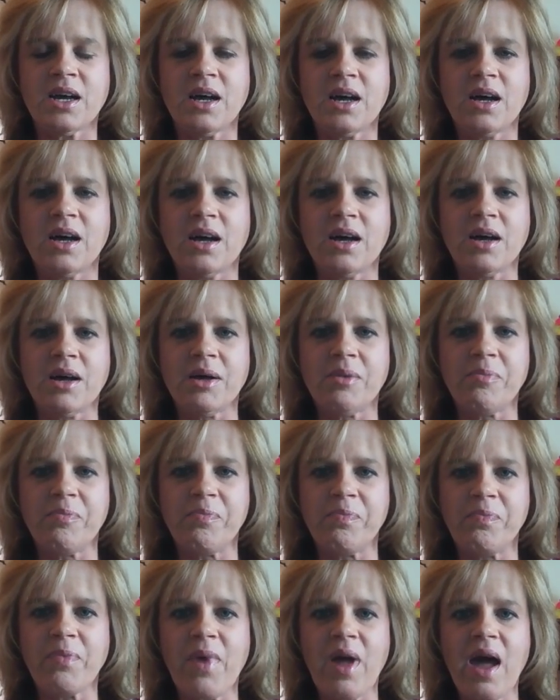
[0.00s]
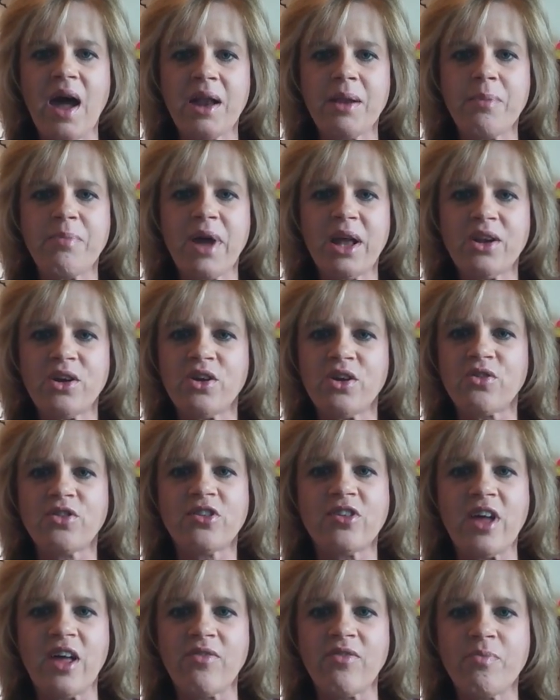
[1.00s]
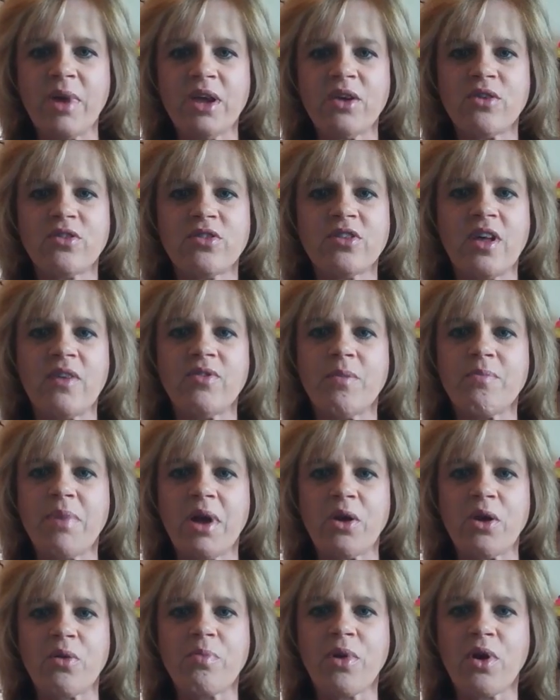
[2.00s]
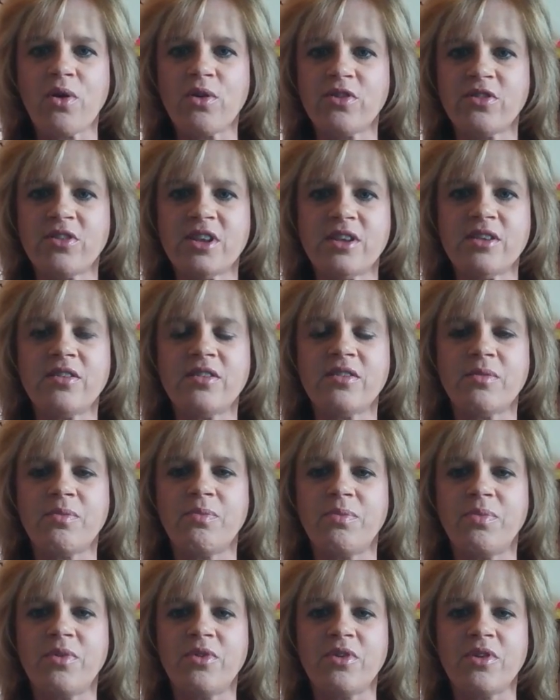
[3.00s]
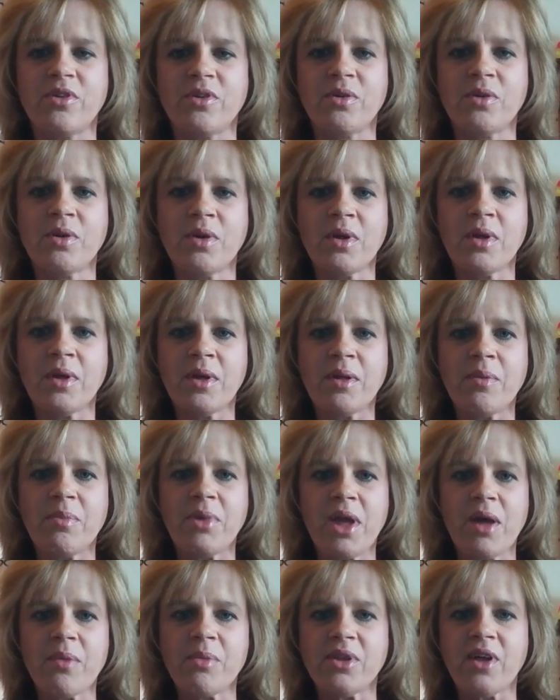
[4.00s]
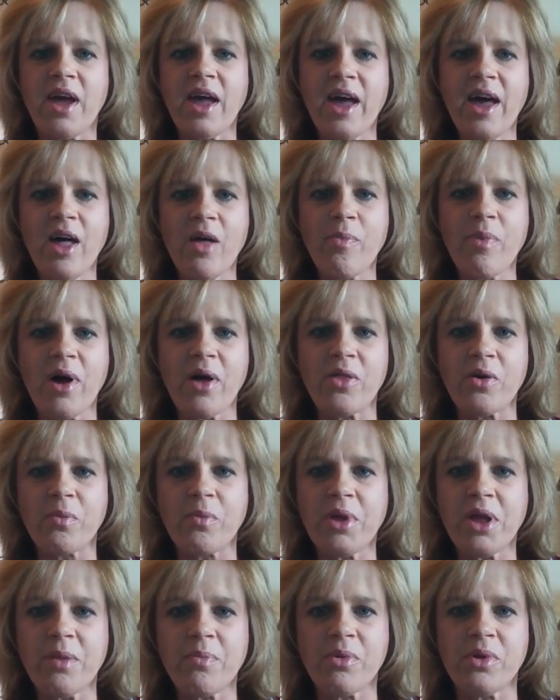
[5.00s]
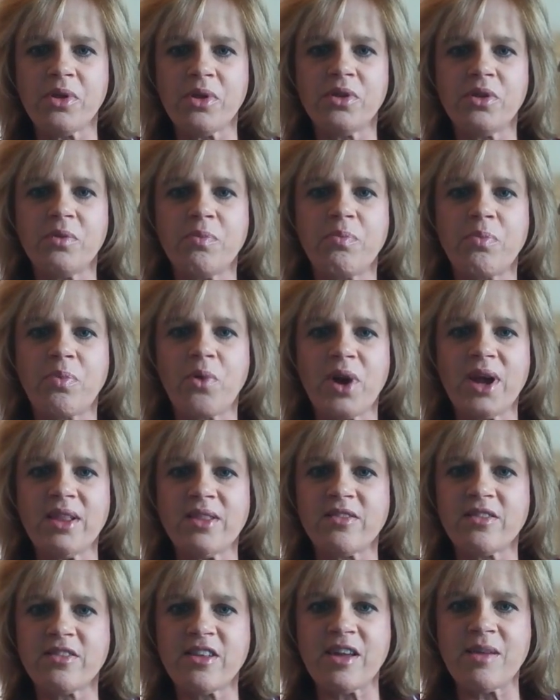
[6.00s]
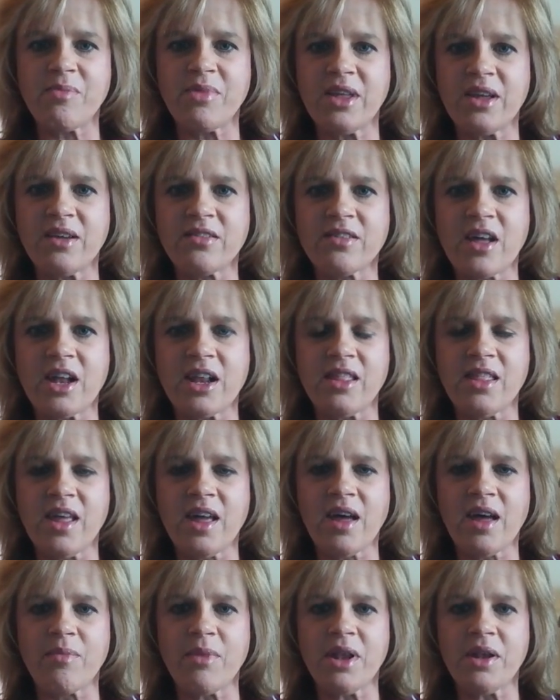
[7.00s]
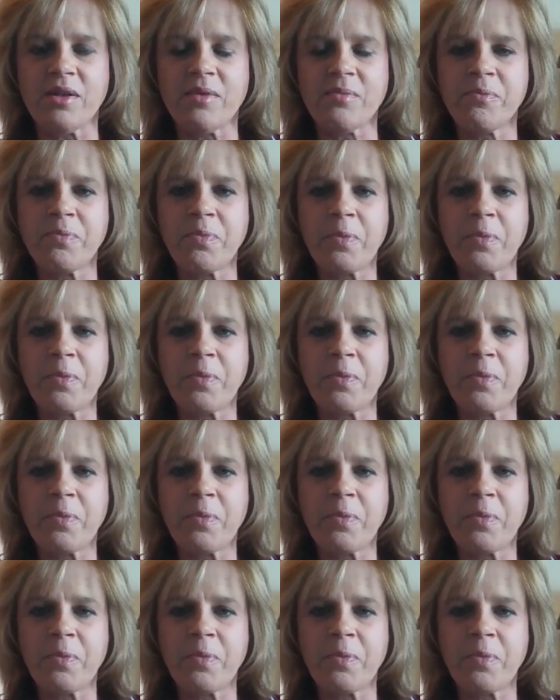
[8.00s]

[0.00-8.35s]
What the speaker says: how to better yourself, make yourself a better person to be able to help other people bring the same things out of them. And